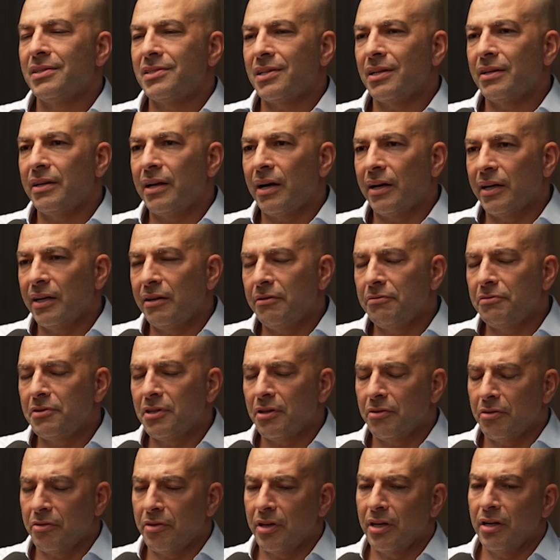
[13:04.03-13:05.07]
Is it naive
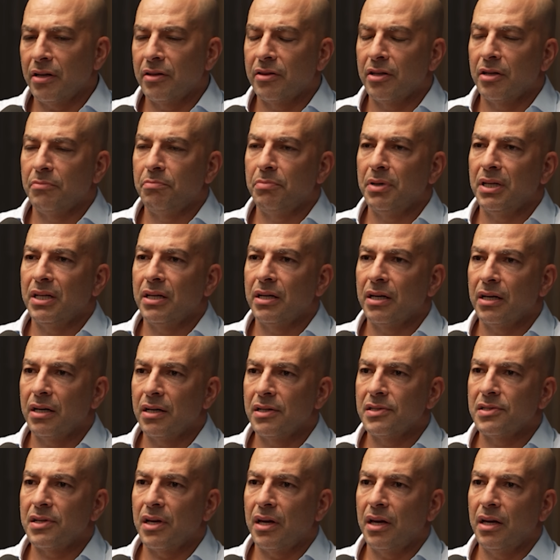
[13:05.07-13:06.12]
to think that
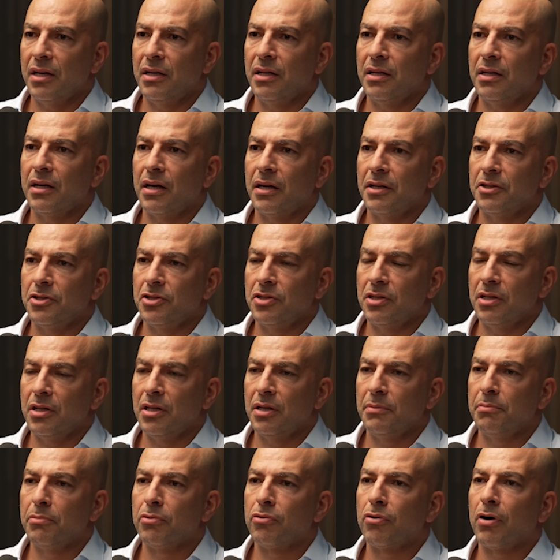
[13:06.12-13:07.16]
because
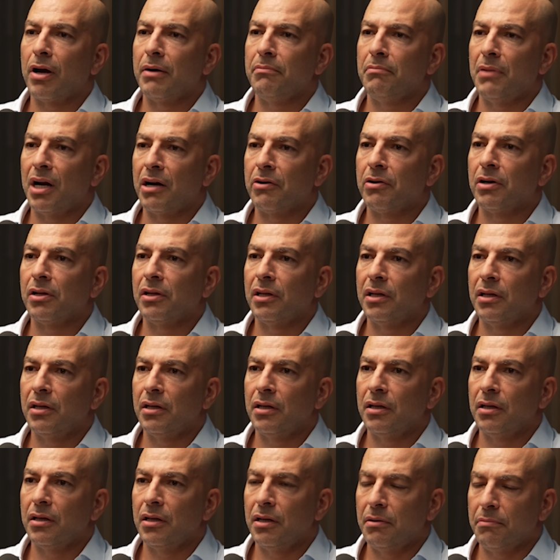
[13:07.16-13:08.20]
ADHD
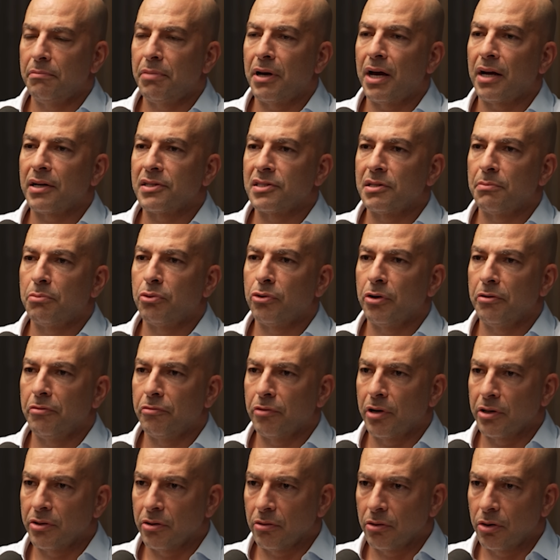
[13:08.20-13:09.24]
primarily impacts the
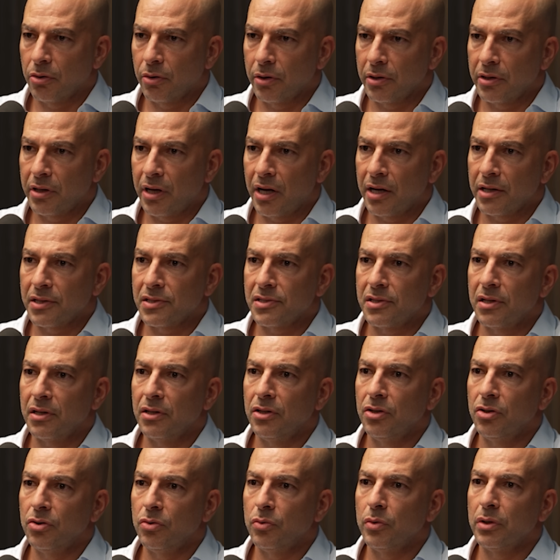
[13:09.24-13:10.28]
prefrontal cortex,
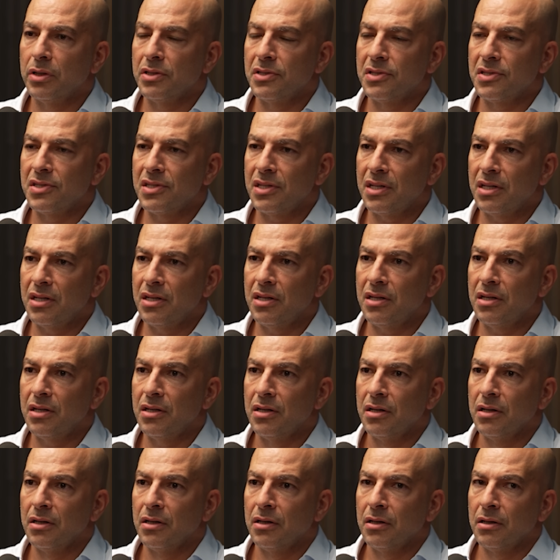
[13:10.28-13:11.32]
that you would
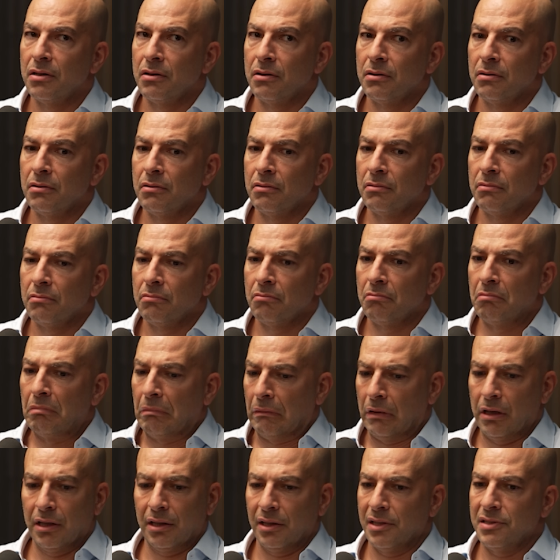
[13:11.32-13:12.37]
see
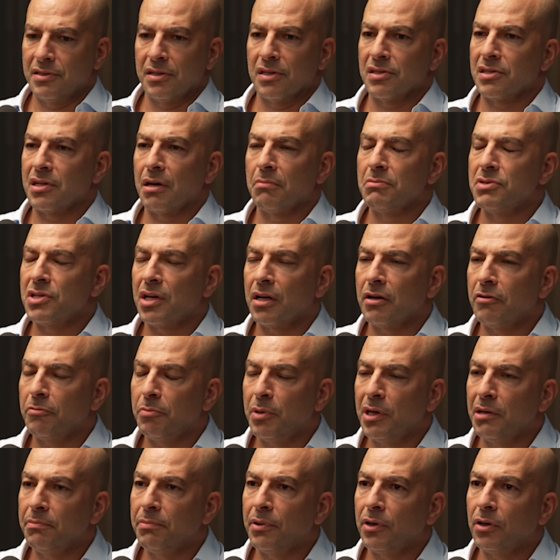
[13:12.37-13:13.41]
at least a subset of
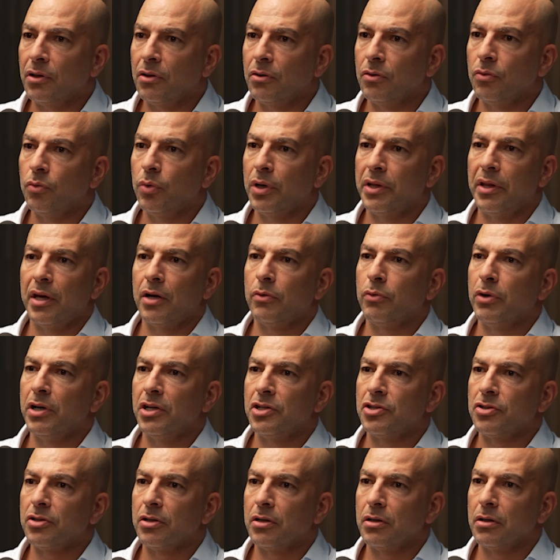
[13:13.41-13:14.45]
people when they
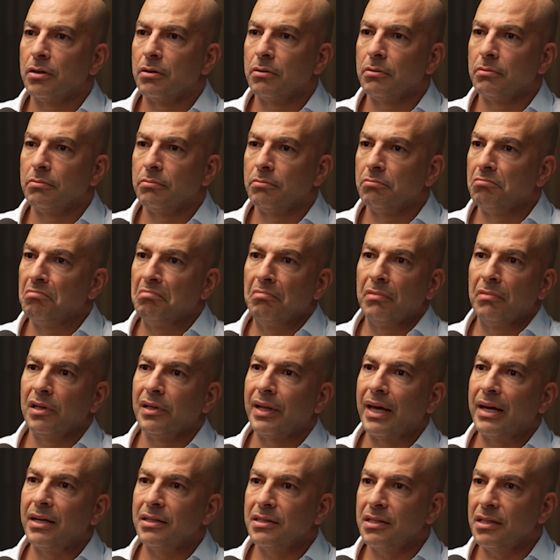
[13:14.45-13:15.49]
reach their
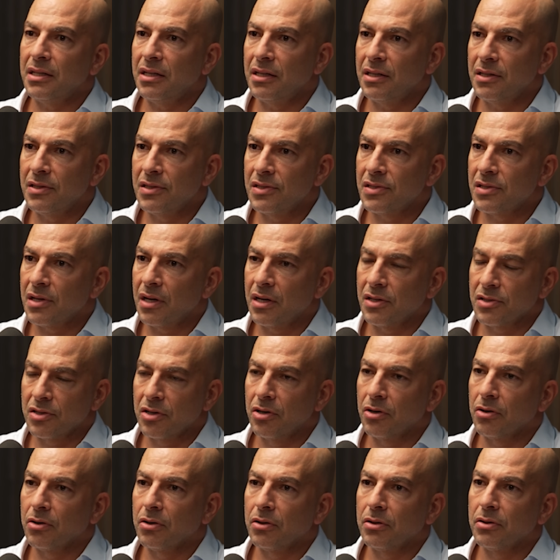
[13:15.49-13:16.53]
late teens as
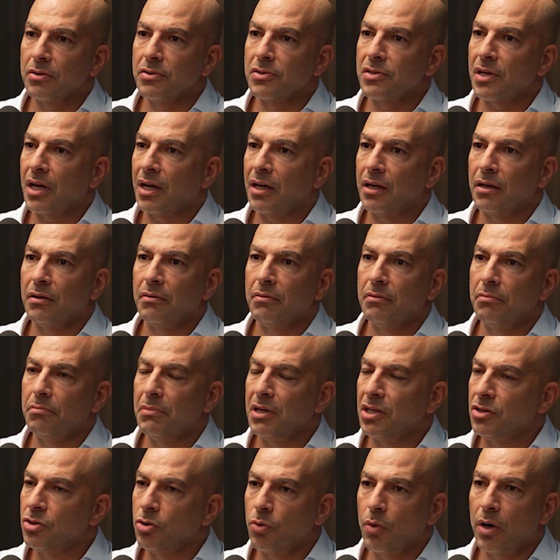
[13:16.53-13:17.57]
girls and
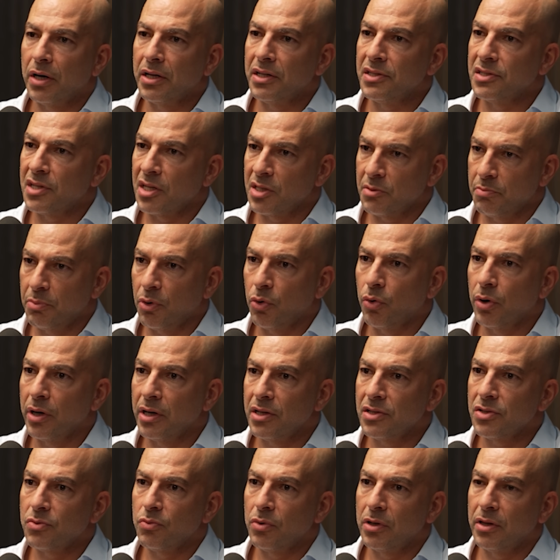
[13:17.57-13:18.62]
mid 20s as
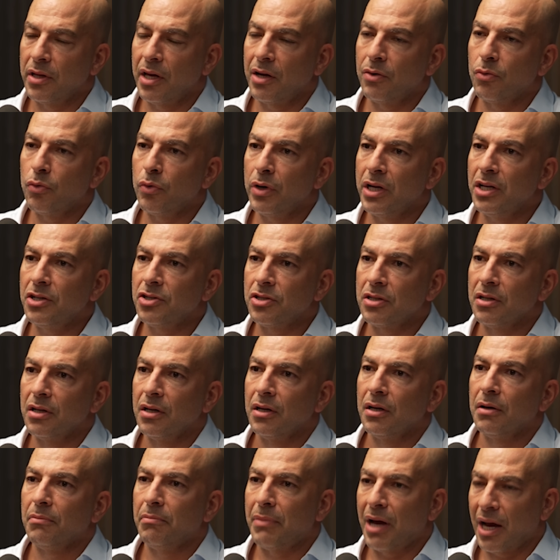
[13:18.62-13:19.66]
boys, when they reach
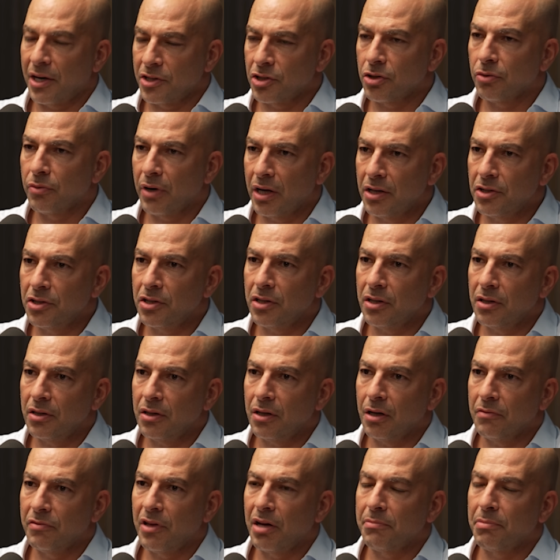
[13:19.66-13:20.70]

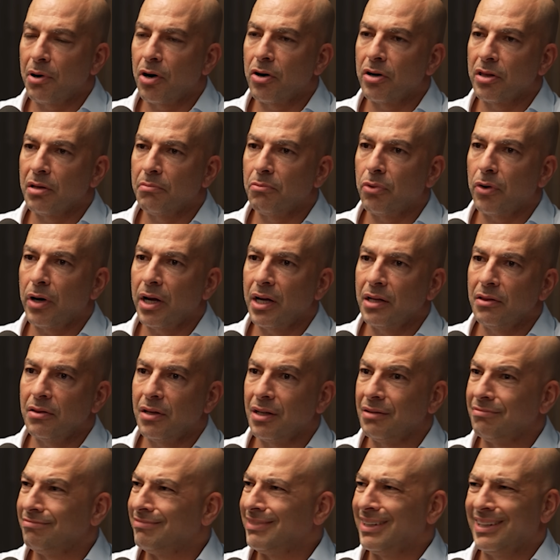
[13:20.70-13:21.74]
maturation of that part of the brain,
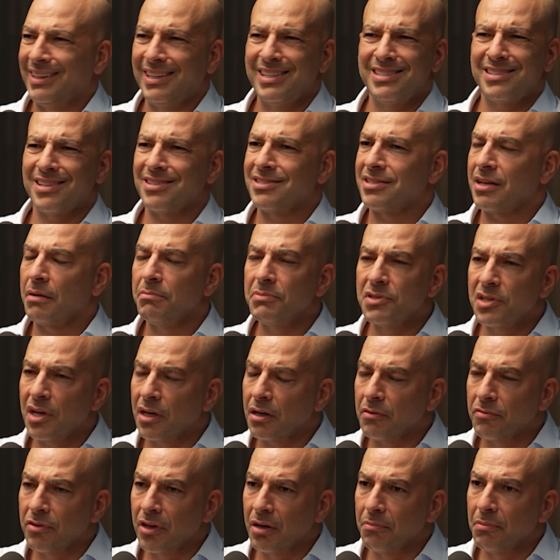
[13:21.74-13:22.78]
that at least a
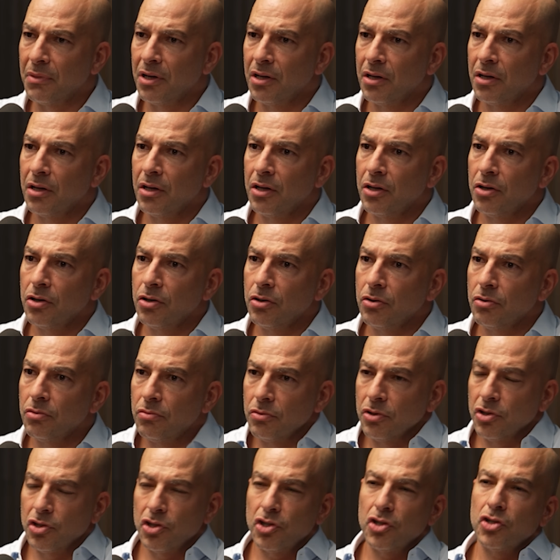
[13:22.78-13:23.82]
subset of them
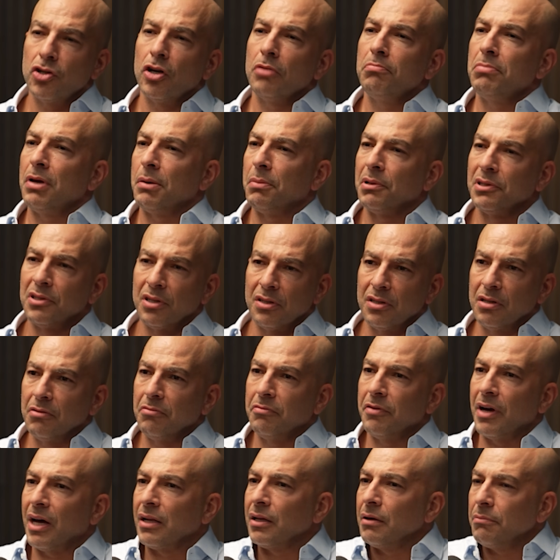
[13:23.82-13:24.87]
should be able to
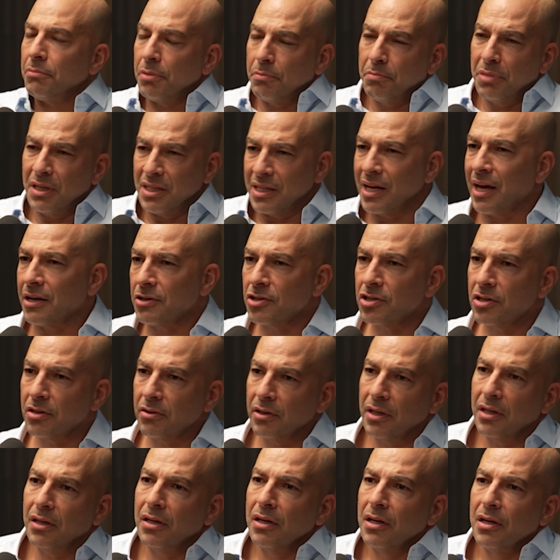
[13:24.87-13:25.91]
develop
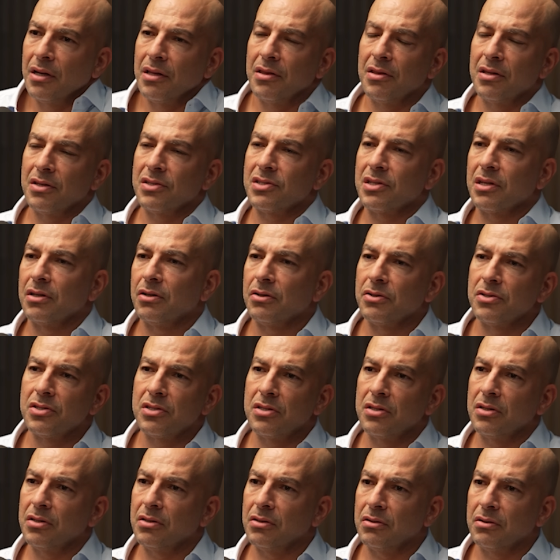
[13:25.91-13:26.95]
potentially the
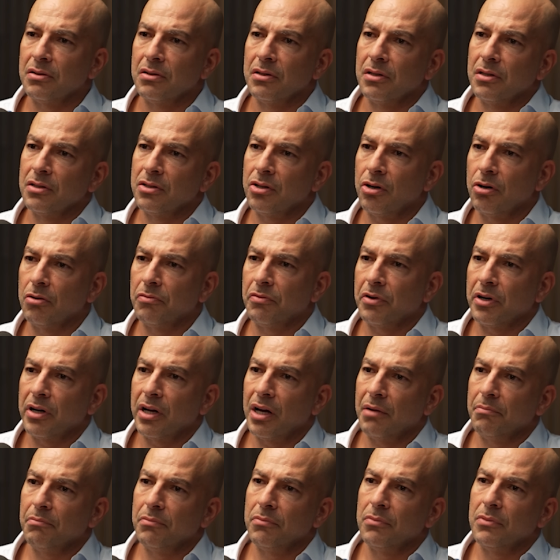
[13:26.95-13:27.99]
skills to to
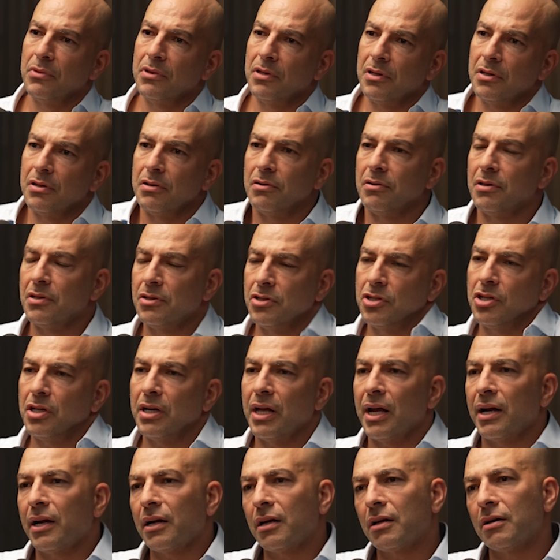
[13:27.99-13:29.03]
overcome the the
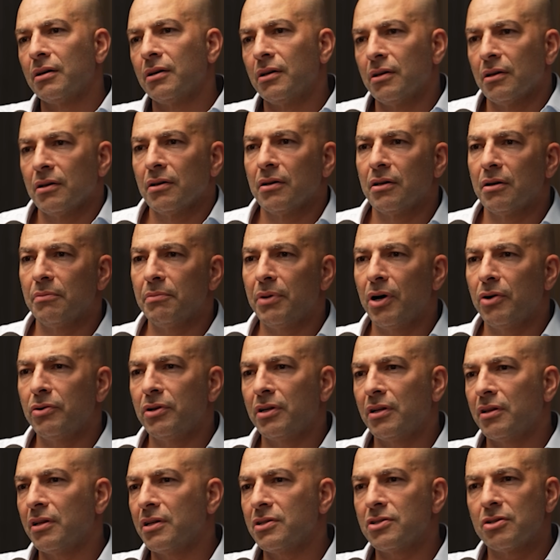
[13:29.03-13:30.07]
genetic
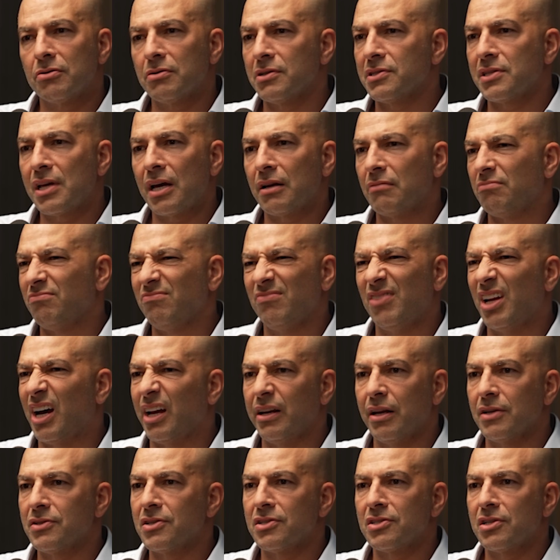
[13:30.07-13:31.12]
component of this or is that
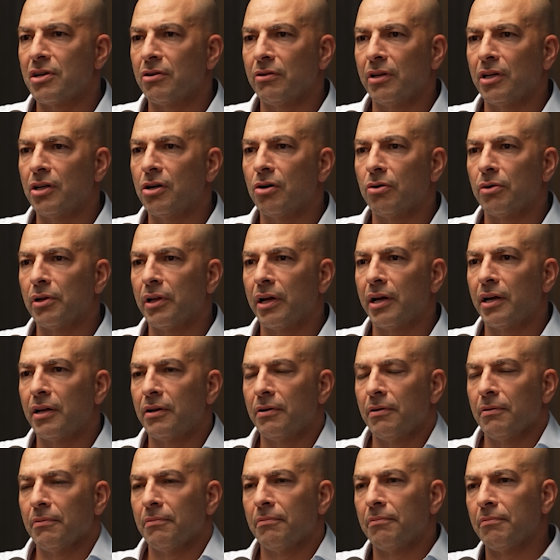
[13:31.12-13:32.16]
not necessarily
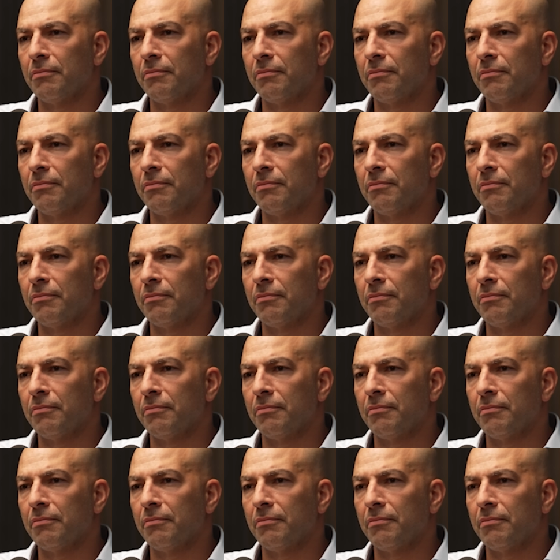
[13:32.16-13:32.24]
correlated